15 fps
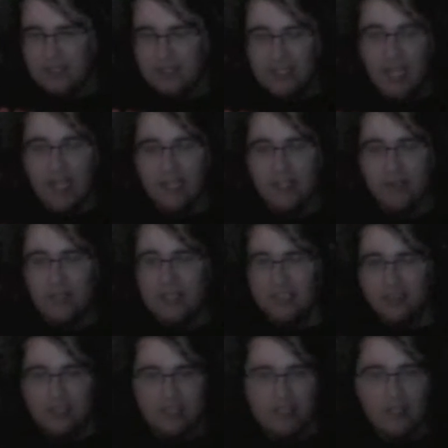to get you
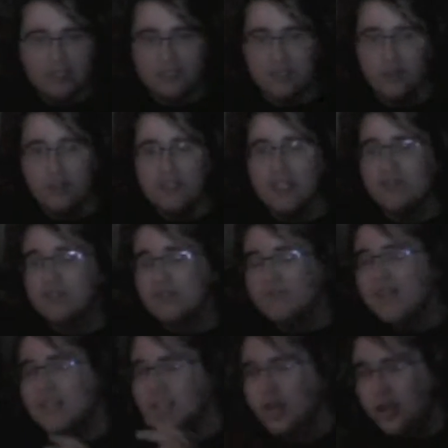until your dog is old enough to
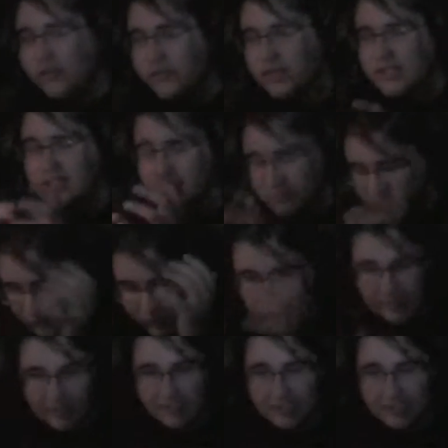fend it off for